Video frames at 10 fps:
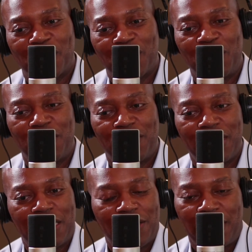So
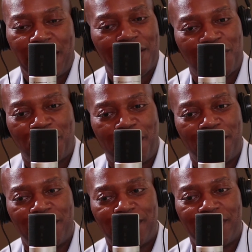just take us
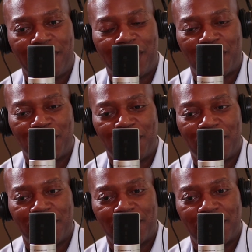
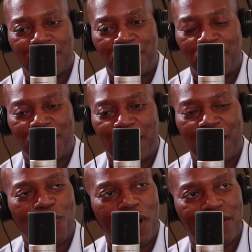from
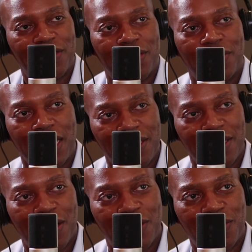day one. So as
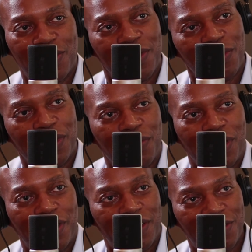ICOs,
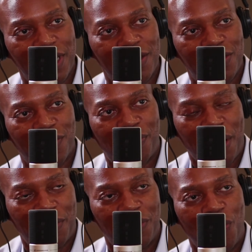we all understand sort of
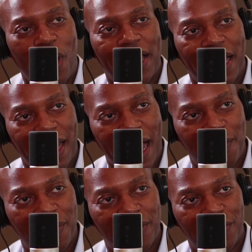probably why that
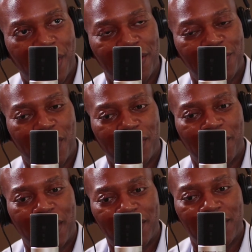happened, right? Yeah. You talked
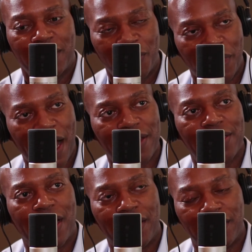about this liquid
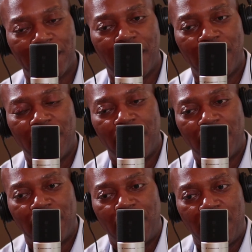asset, and
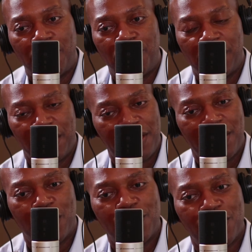but
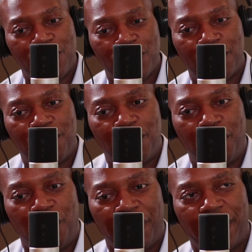STOs are sort of
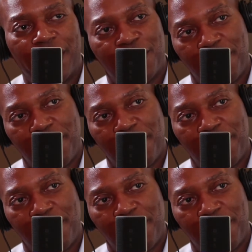bringing us